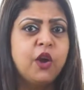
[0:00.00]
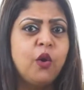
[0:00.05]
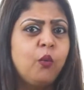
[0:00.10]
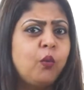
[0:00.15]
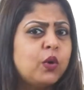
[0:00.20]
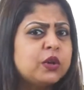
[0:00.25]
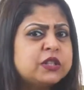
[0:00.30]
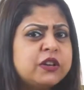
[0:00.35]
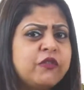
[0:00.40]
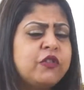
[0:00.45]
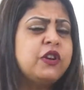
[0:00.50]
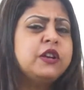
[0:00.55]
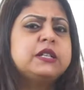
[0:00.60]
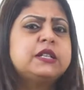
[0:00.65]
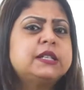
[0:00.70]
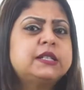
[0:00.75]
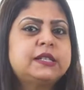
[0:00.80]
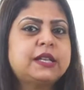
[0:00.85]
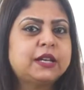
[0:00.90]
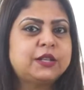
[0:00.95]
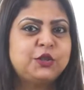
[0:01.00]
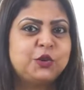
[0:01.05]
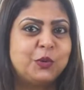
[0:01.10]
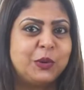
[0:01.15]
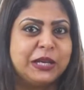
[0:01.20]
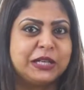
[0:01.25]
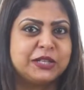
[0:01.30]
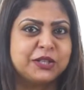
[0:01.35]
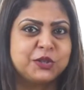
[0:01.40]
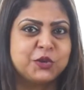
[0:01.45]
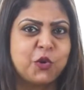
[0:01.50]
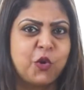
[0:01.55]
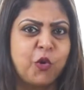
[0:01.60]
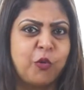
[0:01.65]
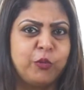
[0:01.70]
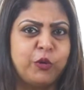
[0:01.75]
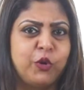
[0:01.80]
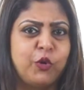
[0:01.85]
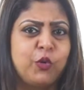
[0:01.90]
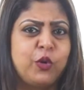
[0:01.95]
whatever it is that you eat at
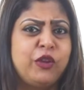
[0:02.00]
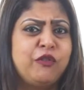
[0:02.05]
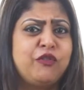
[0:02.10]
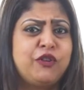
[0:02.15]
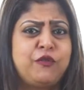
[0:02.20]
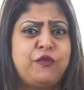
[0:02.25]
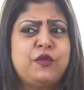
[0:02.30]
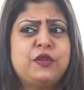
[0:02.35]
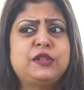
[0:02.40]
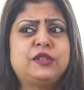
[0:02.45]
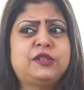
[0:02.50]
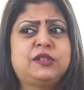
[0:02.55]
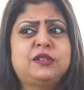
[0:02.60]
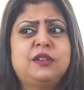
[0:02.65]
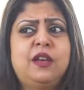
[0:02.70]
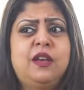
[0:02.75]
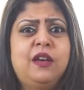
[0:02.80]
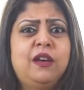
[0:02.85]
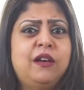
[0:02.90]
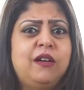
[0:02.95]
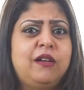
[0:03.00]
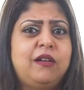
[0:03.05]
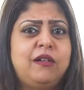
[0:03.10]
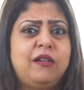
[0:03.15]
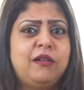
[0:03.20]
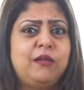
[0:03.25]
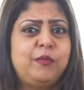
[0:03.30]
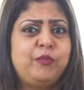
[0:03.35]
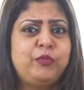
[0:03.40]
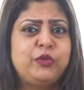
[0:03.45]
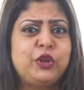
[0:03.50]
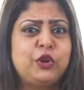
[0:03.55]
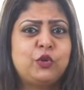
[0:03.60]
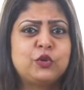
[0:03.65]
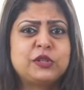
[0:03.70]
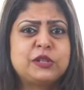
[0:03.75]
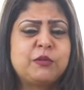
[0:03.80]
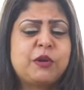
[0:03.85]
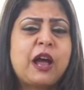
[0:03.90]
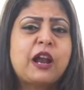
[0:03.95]
home, even if it's
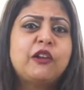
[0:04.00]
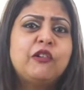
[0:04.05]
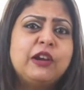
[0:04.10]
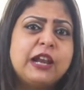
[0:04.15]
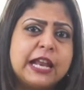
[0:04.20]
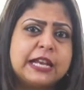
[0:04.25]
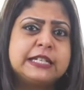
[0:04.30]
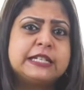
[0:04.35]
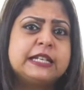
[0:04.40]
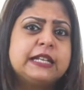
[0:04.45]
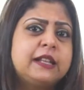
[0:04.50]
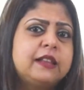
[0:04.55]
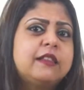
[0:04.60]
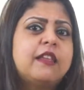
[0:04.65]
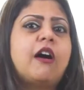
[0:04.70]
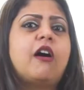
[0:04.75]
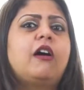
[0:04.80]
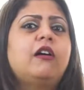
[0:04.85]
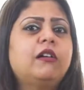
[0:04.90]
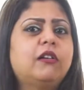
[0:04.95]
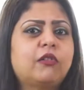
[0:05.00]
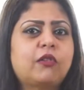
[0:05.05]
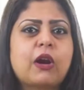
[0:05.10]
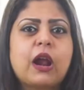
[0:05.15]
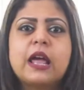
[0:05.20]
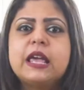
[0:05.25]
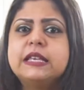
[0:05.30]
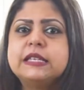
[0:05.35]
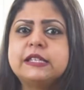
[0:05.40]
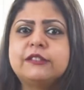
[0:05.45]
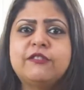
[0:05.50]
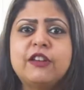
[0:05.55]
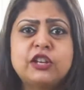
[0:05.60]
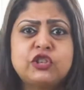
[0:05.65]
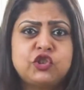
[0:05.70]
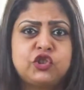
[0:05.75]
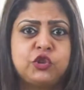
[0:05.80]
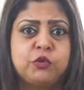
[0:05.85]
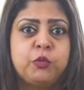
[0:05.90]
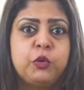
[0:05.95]
some kind of lentil, dal, rice,
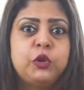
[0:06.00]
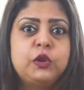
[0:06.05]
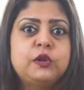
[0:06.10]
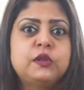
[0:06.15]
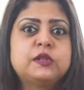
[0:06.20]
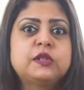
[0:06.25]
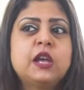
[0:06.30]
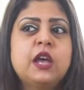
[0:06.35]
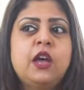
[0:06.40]
vegetables,